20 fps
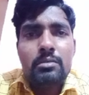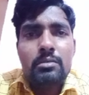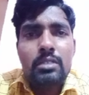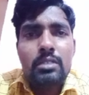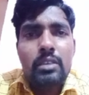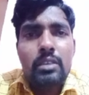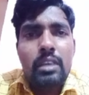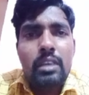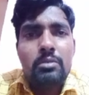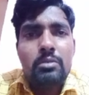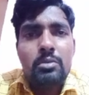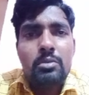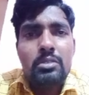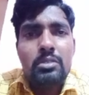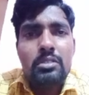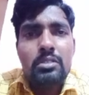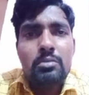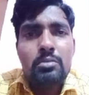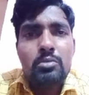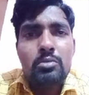They have to
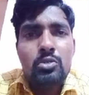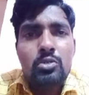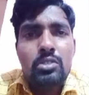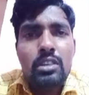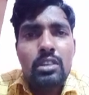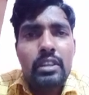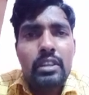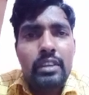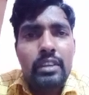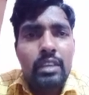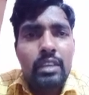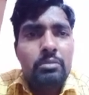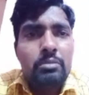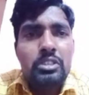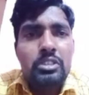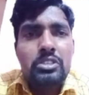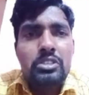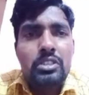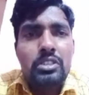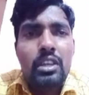be brutally
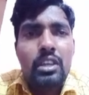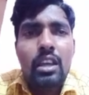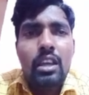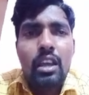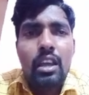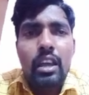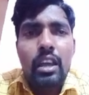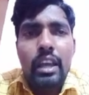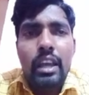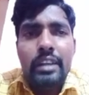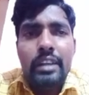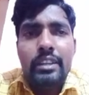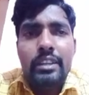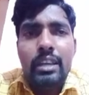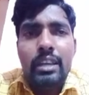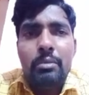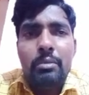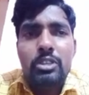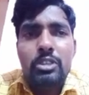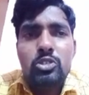damaged. And
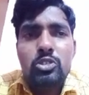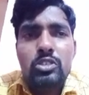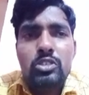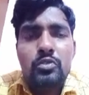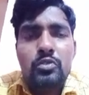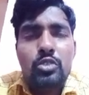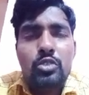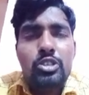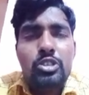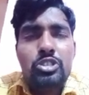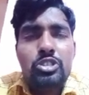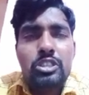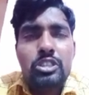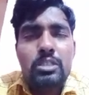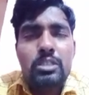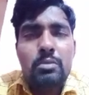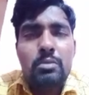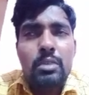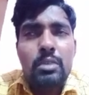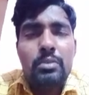damaged
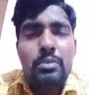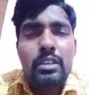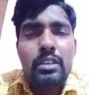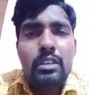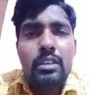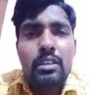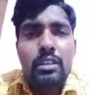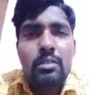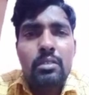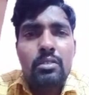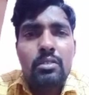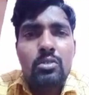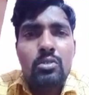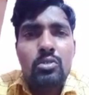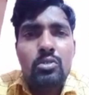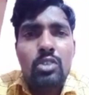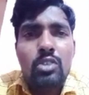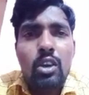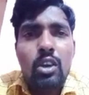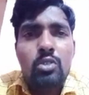infrastructure, maybe a
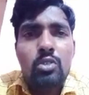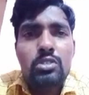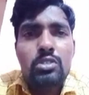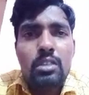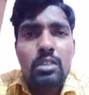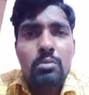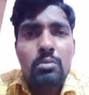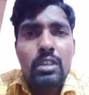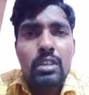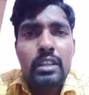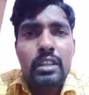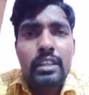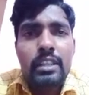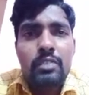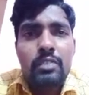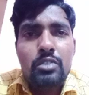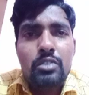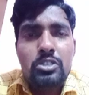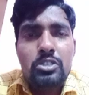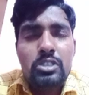good house or building
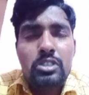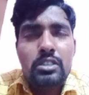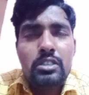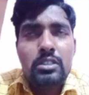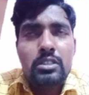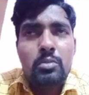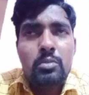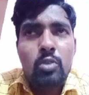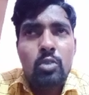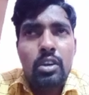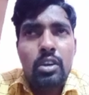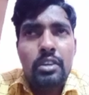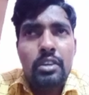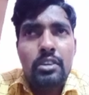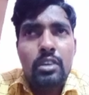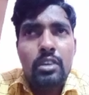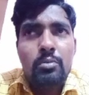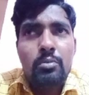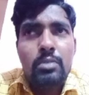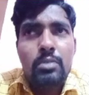infrastructure point
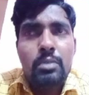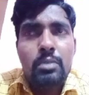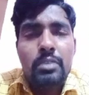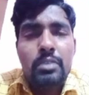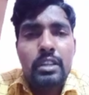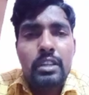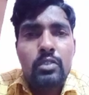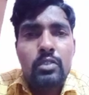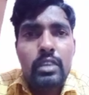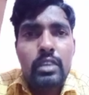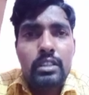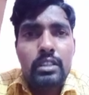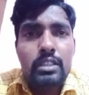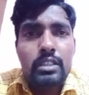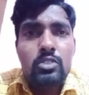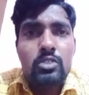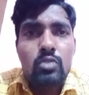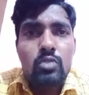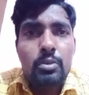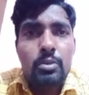of maybe required
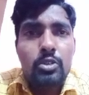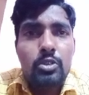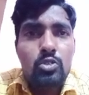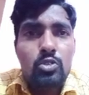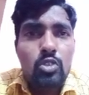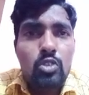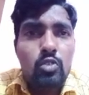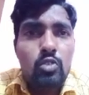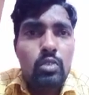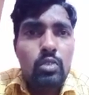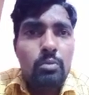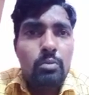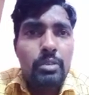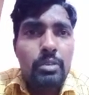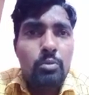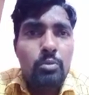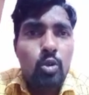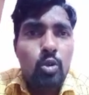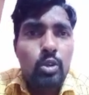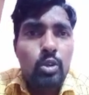things will be those all will
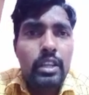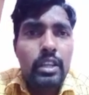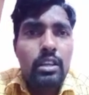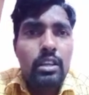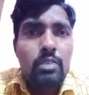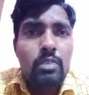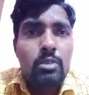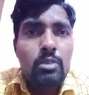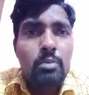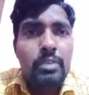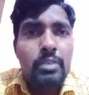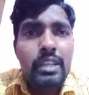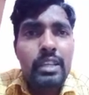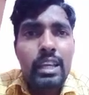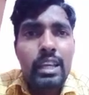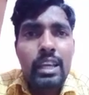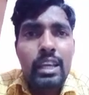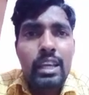be broken or will be